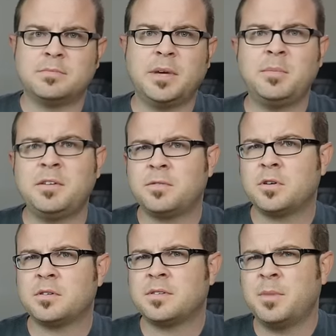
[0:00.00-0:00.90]
Maybe
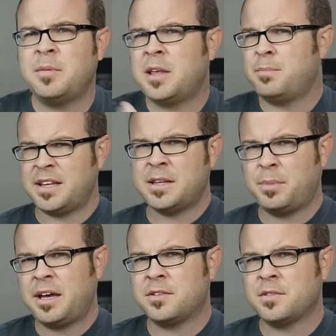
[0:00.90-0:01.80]
for maybe they bin the
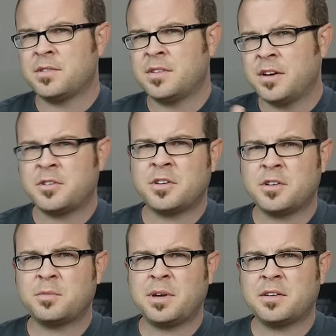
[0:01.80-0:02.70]
panels and the one hundred
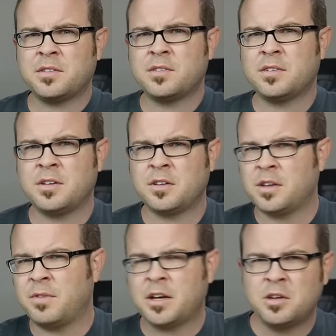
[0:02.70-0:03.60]
hertz panels, you know,
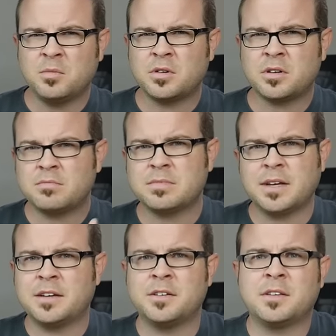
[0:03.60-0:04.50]
they value more.
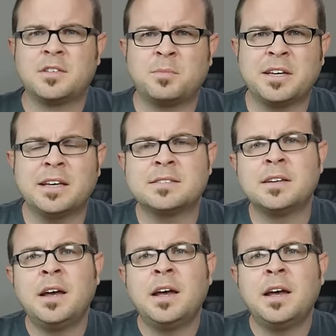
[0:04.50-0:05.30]
I don't know, that's my guess.